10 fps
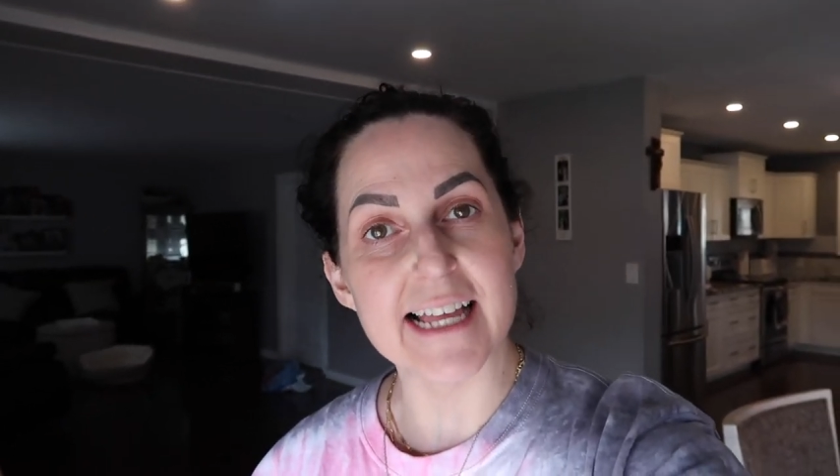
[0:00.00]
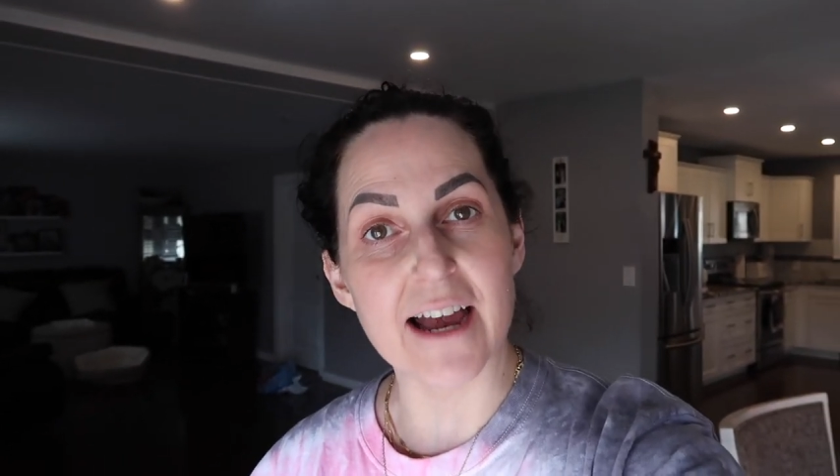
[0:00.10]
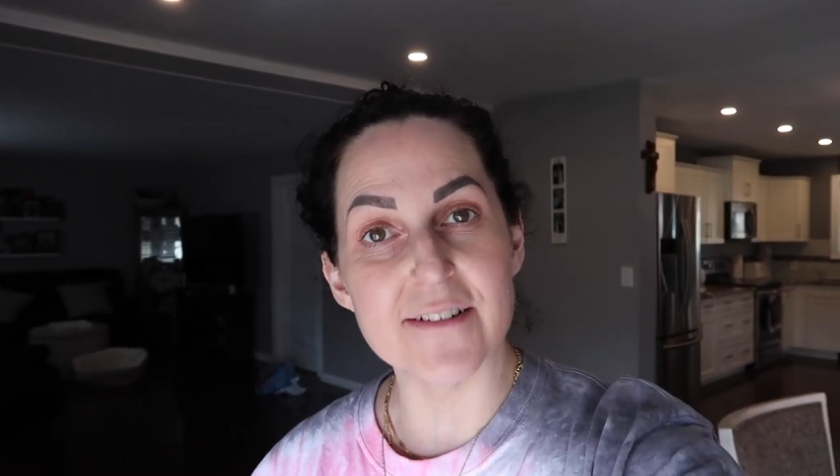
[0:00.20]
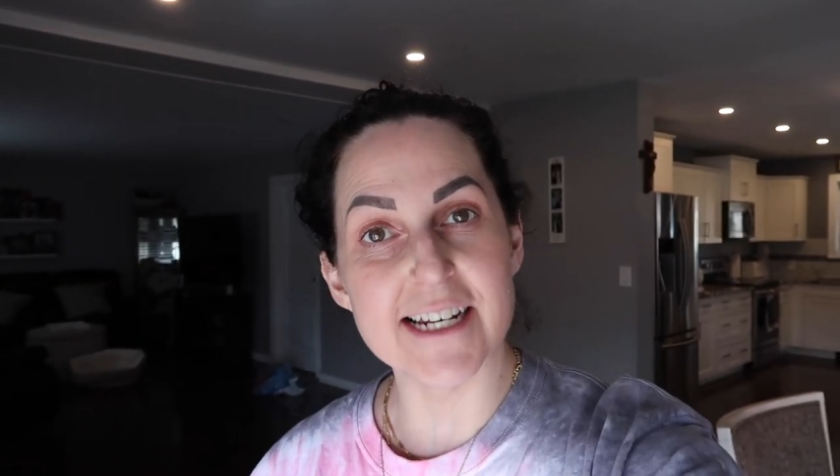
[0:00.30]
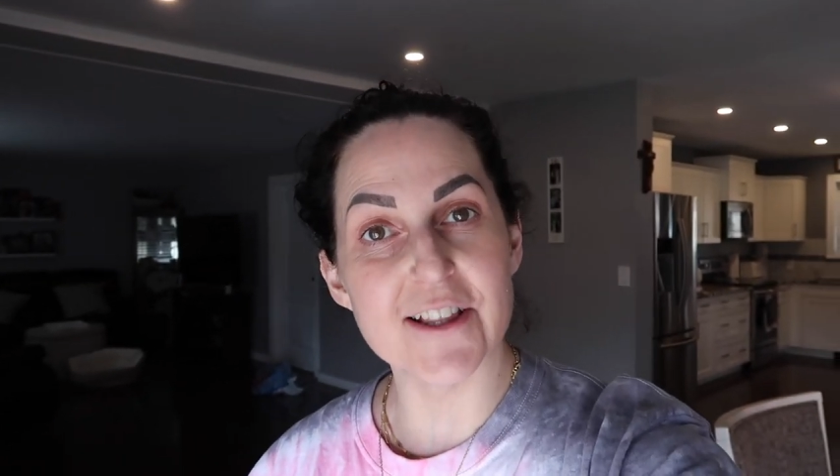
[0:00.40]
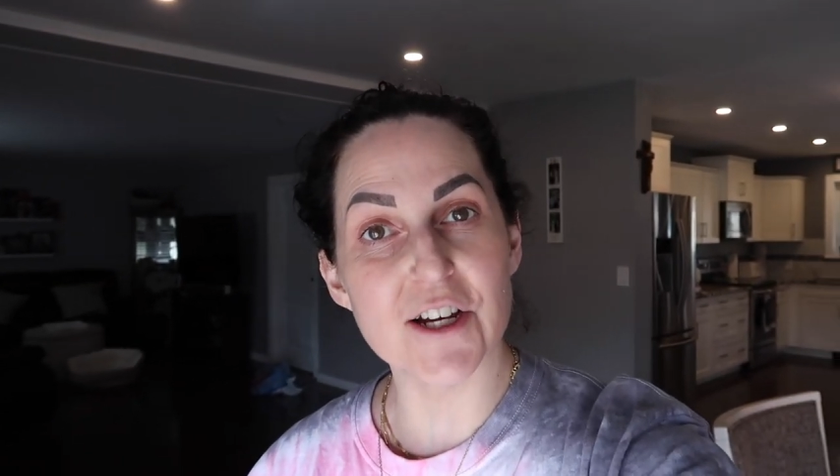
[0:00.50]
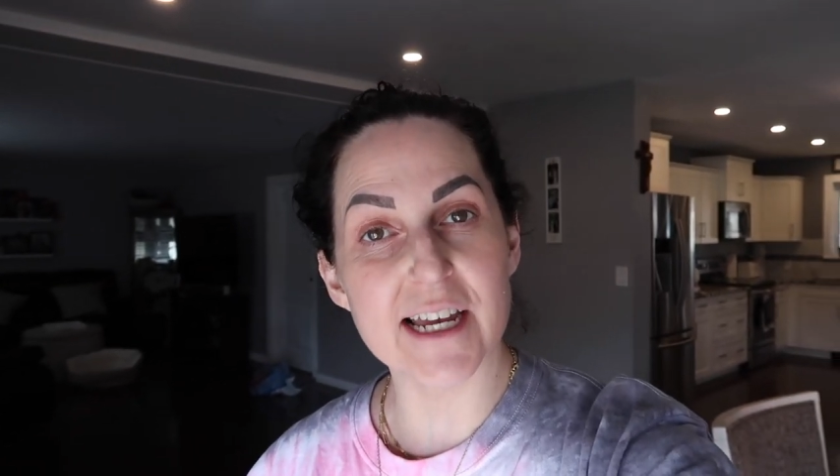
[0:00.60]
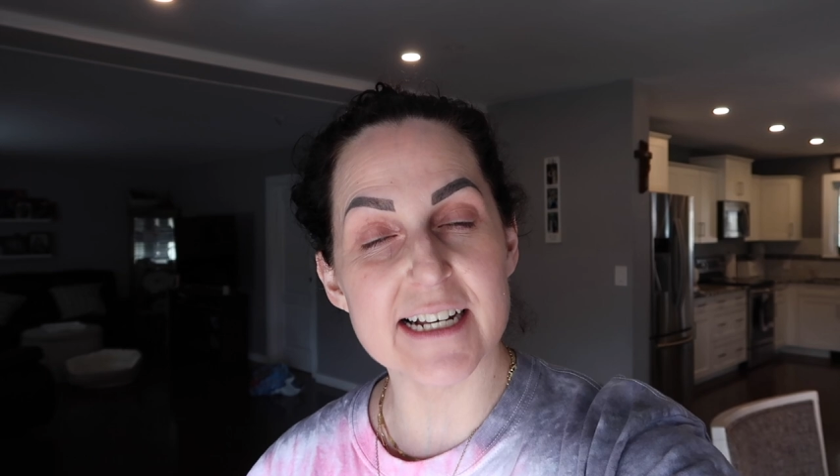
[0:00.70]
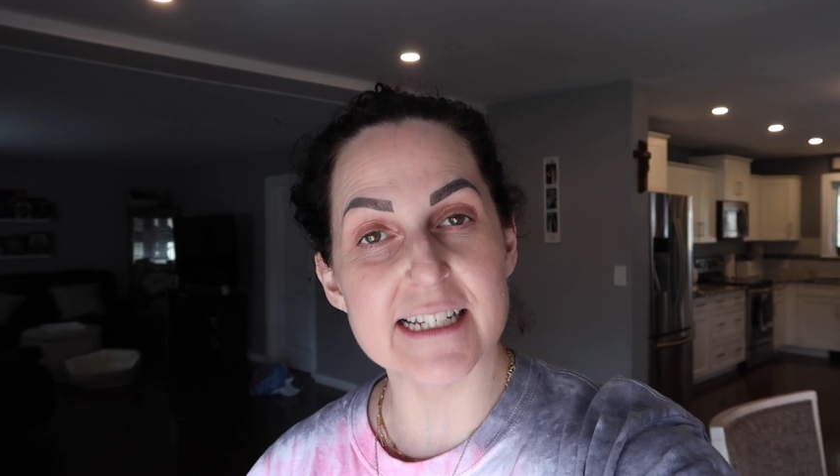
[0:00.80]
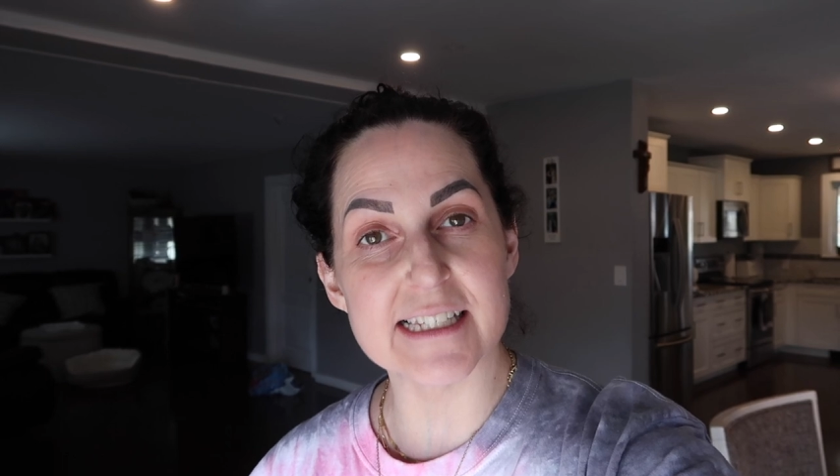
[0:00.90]
having a
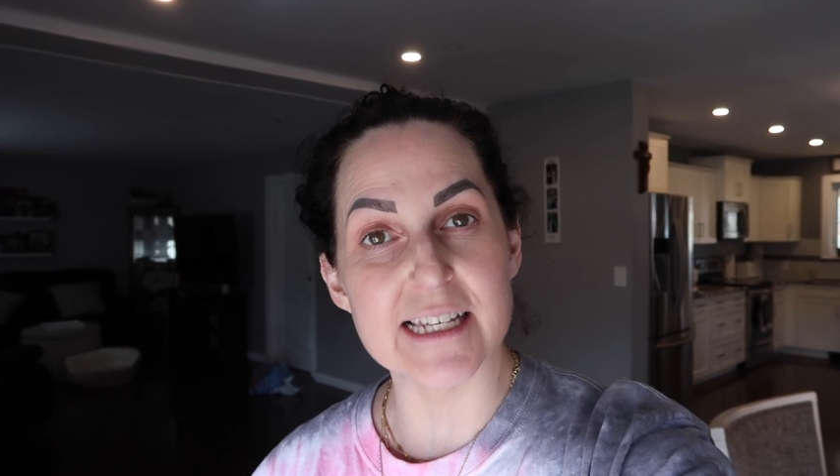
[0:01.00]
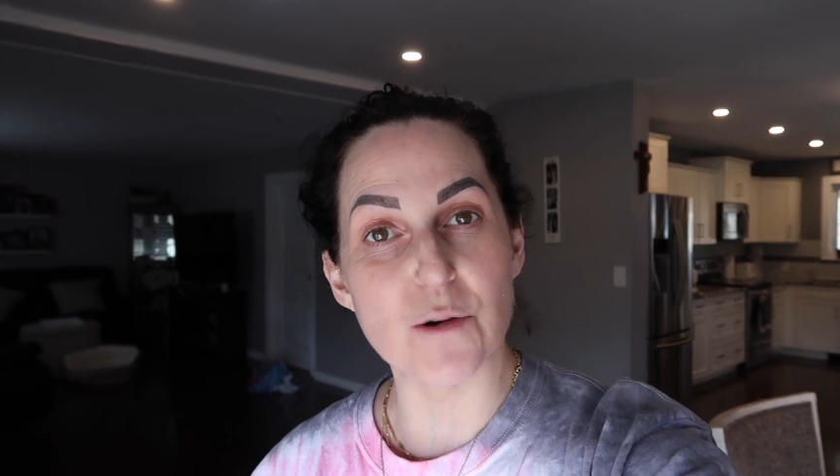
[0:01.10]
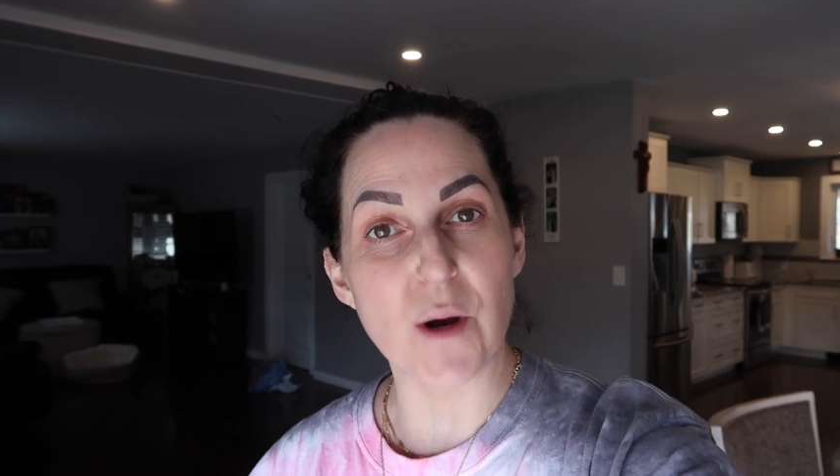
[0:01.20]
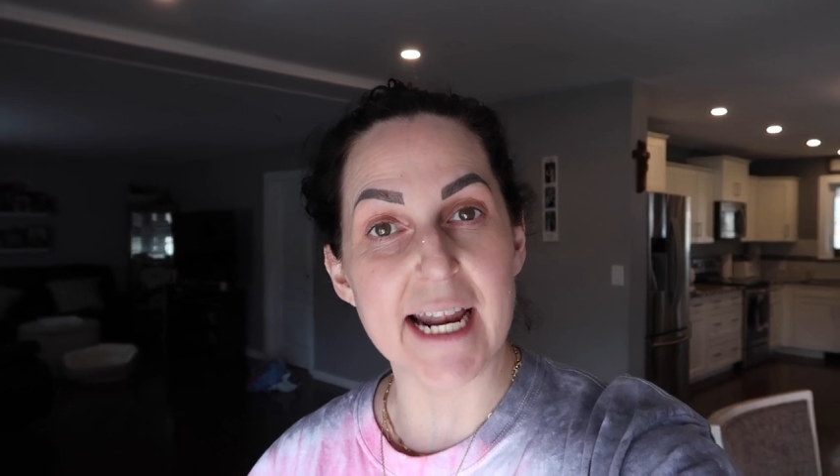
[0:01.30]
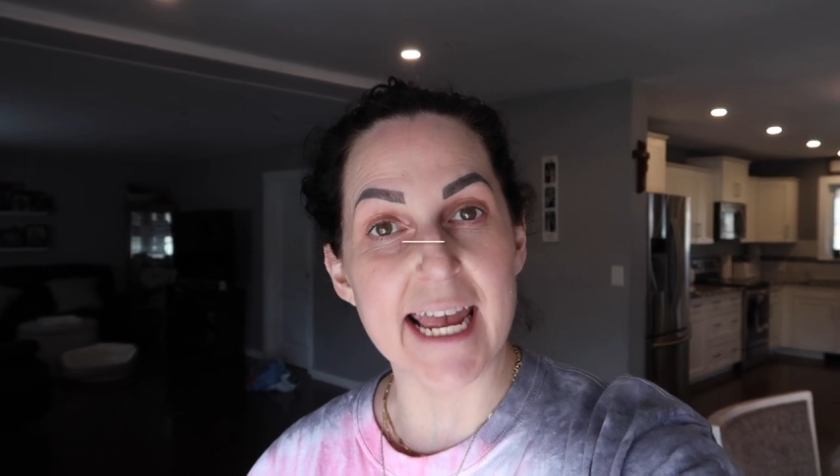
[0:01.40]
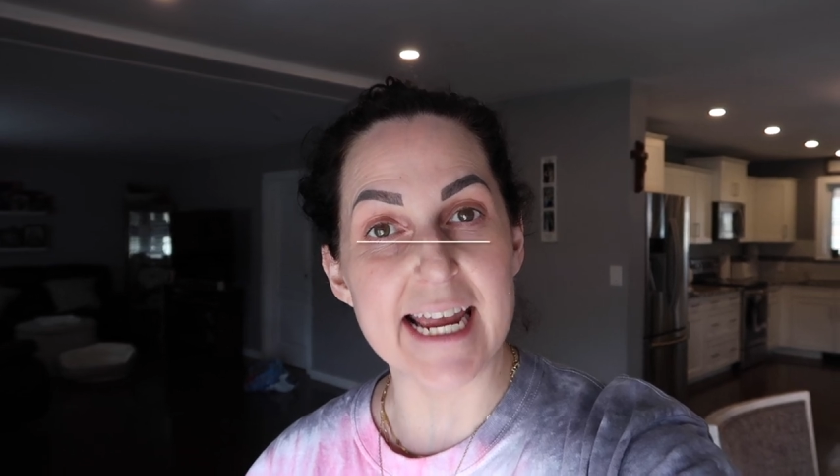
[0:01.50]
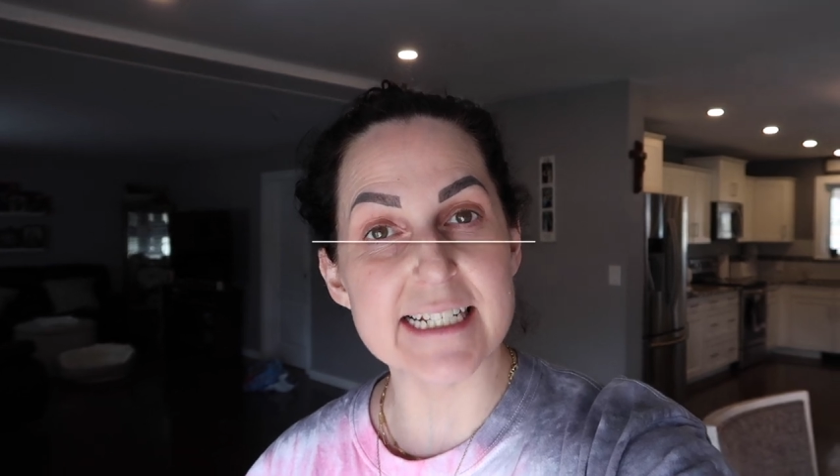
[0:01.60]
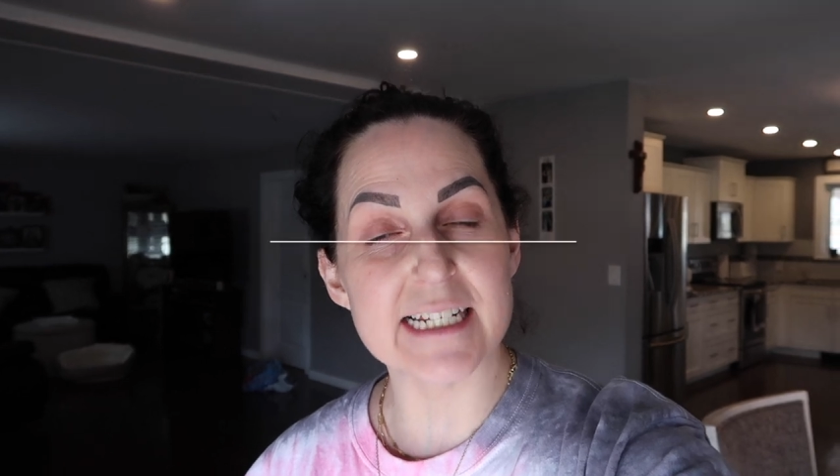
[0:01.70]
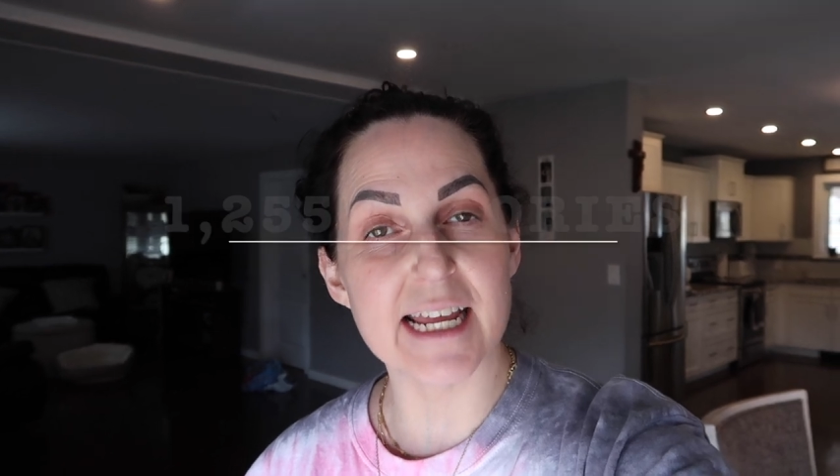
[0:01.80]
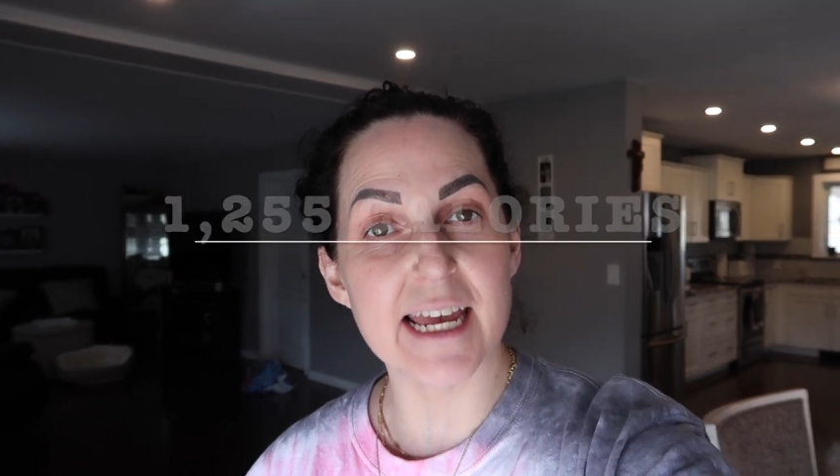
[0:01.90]
look to see what I
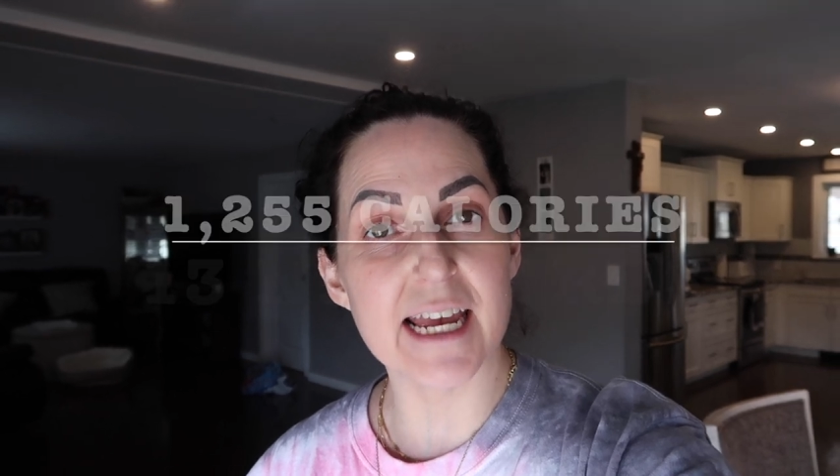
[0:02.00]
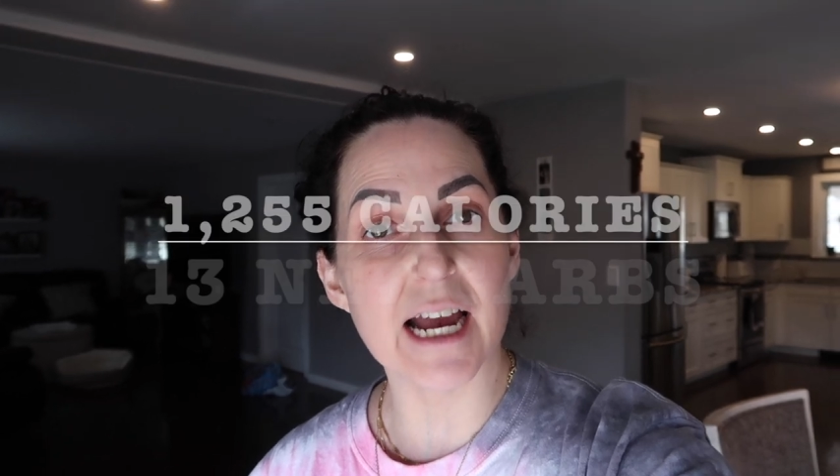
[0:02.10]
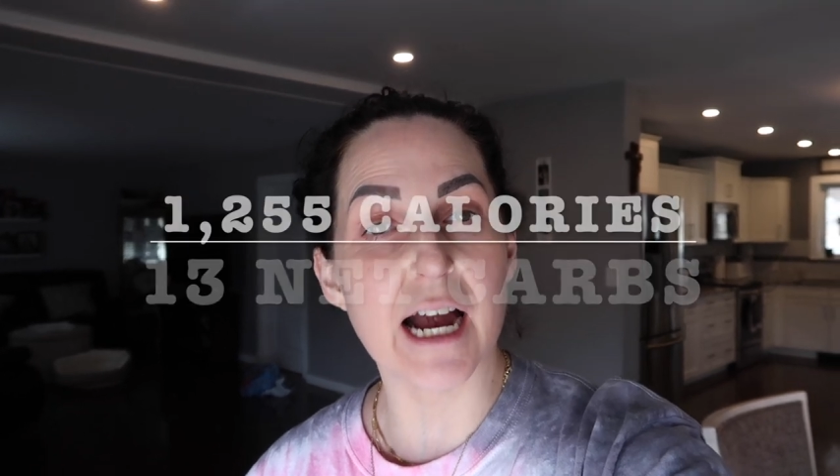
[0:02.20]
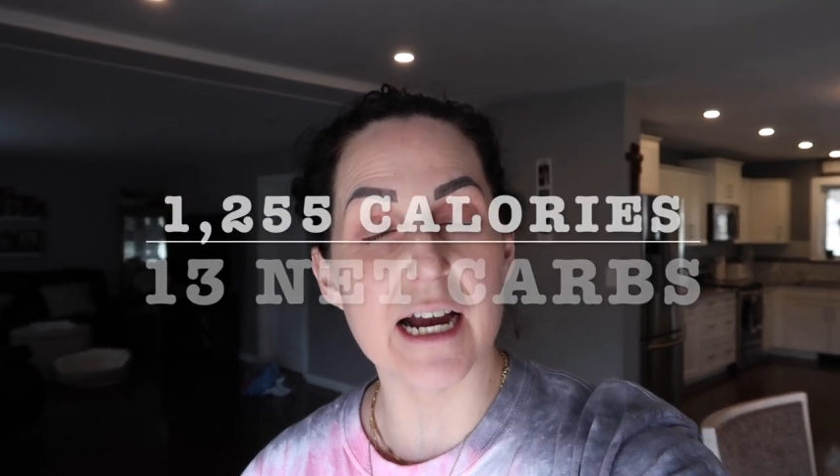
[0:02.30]
ate today.